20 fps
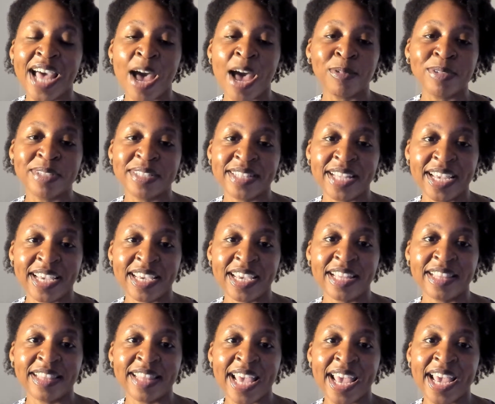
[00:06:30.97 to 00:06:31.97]
I was
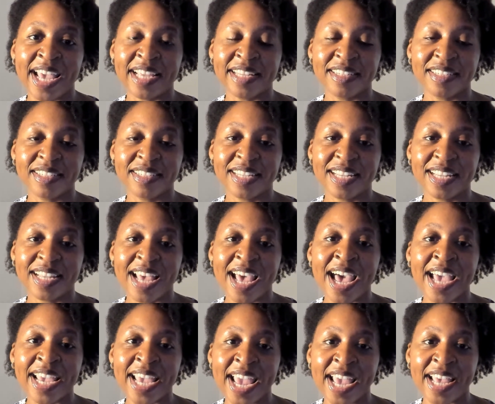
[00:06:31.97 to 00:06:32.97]
thinking that
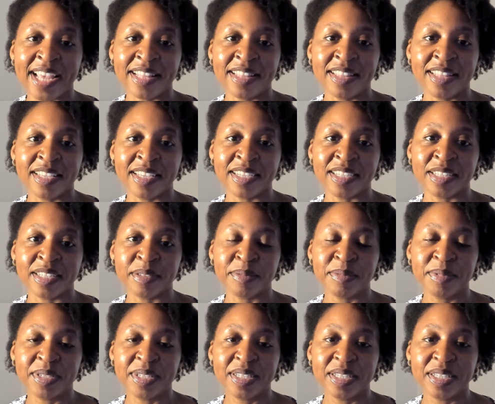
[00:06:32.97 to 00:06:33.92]
I had the